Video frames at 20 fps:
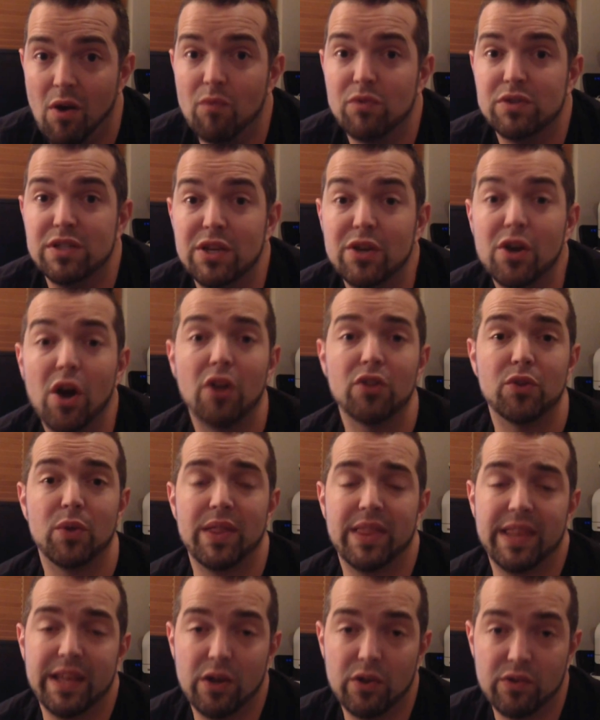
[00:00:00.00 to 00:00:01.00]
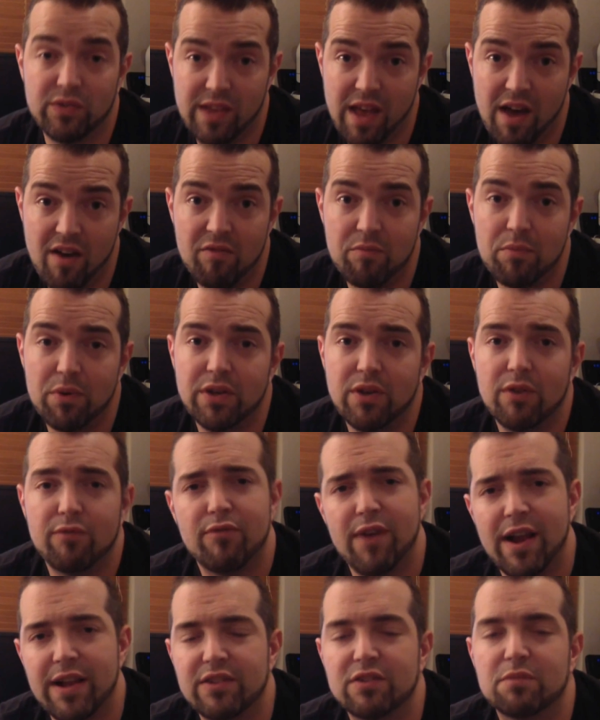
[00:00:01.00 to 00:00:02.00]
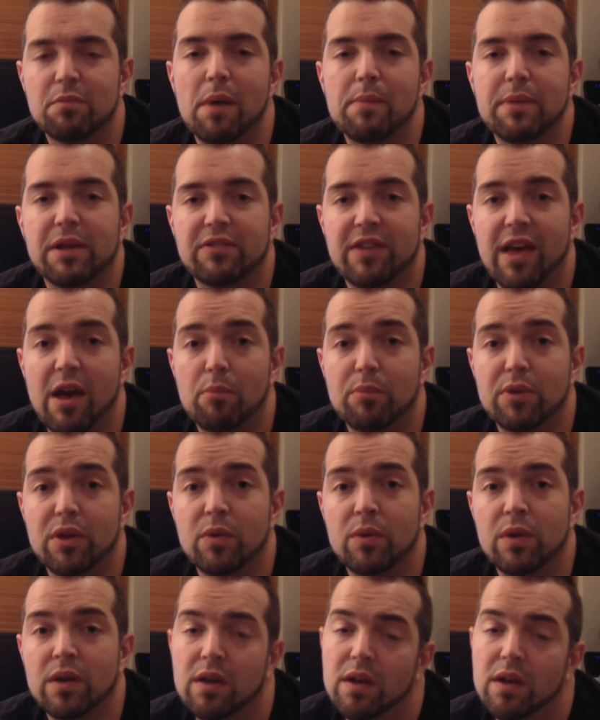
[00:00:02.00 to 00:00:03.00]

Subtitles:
Obviously you can't do anything yourself, but your friends might be able to help you.